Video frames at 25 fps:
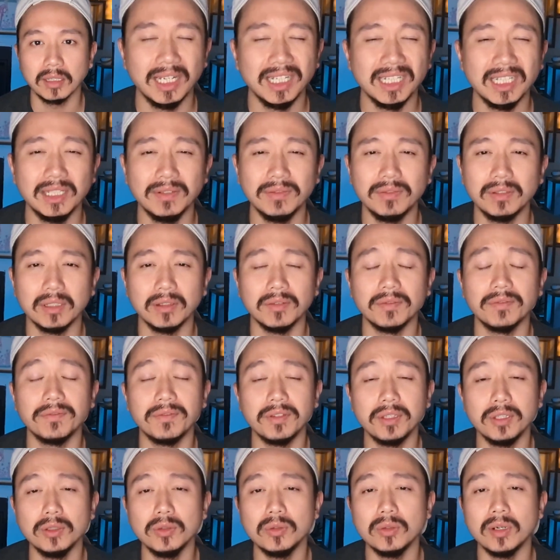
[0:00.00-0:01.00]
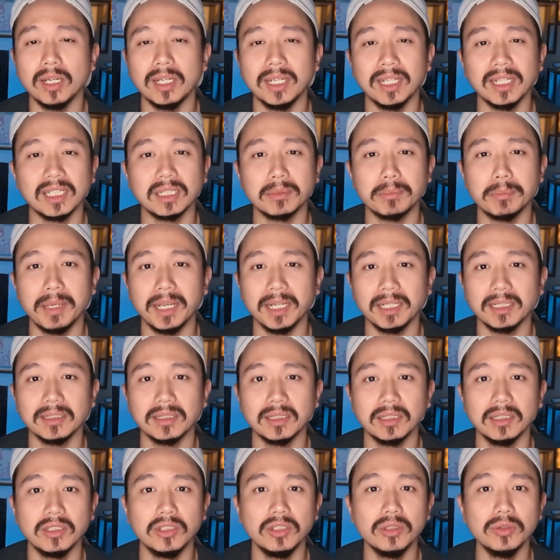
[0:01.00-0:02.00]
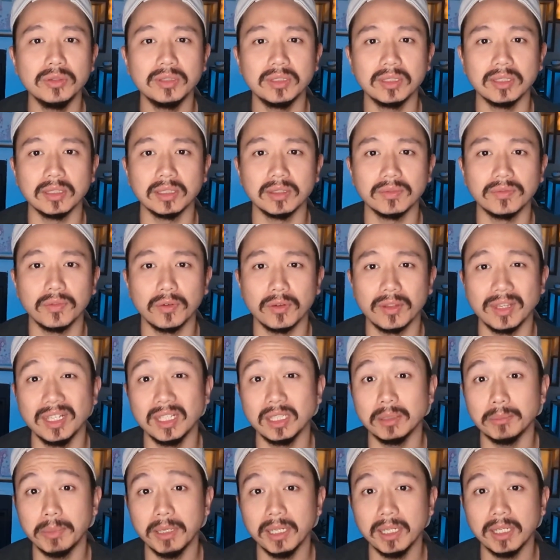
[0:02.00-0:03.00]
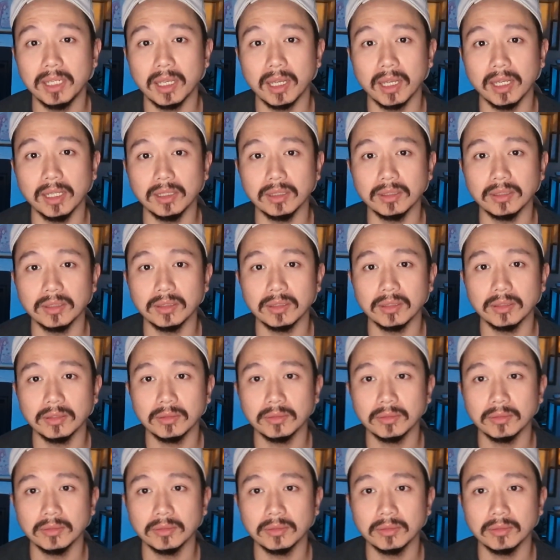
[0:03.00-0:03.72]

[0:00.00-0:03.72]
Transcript: and even a few unexpected uses for these big guys.